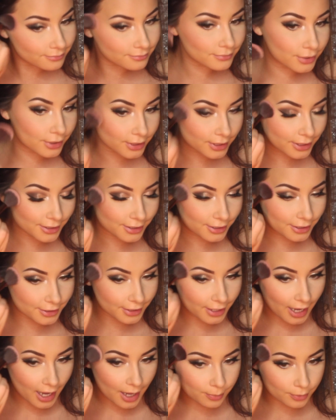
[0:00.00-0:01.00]
Putting it on
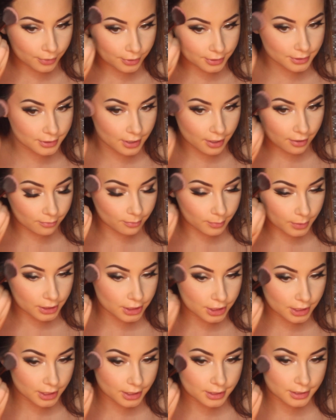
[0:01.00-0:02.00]
the apples of my
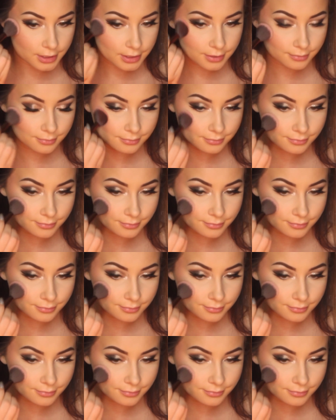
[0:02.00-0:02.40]
cheeks.